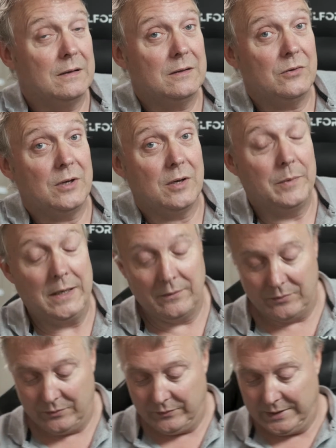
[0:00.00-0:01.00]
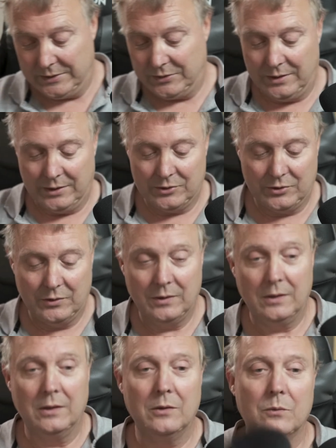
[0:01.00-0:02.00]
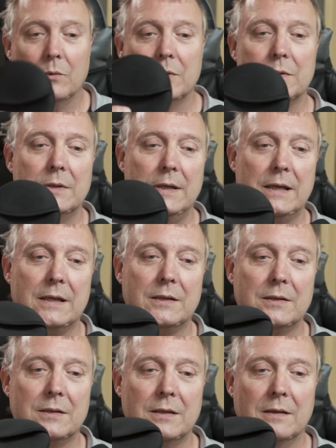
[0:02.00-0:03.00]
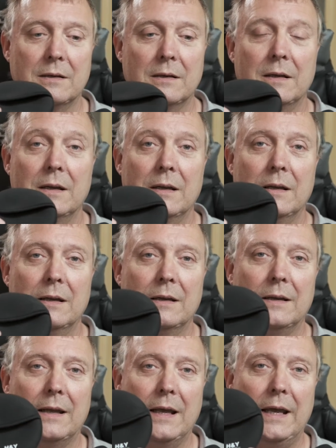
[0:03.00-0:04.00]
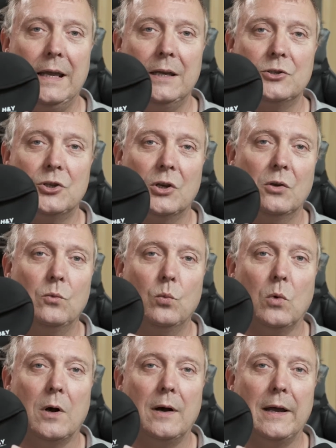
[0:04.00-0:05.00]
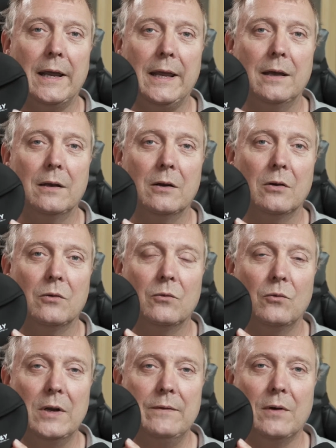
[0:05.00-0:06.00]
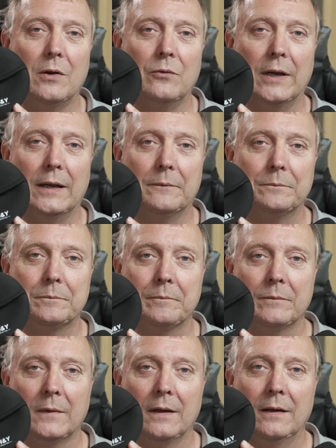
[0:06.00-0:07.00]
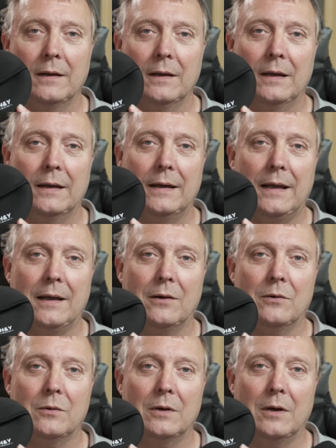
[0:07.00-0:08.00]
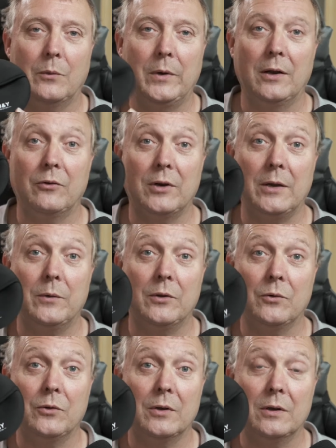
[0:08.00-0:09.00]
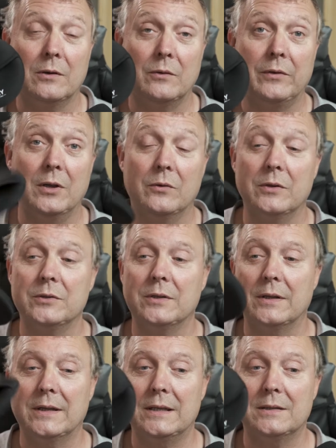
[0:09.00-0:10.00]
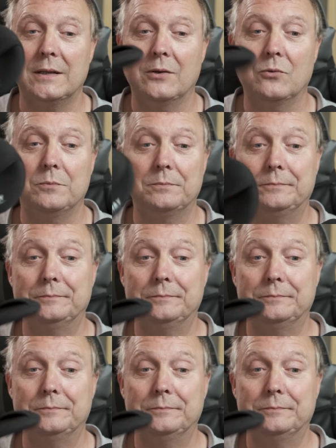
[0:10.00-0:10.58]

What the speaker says: doing a bit of research was this, the H&Y RevoRing. Now I will agree with other reviewers that this little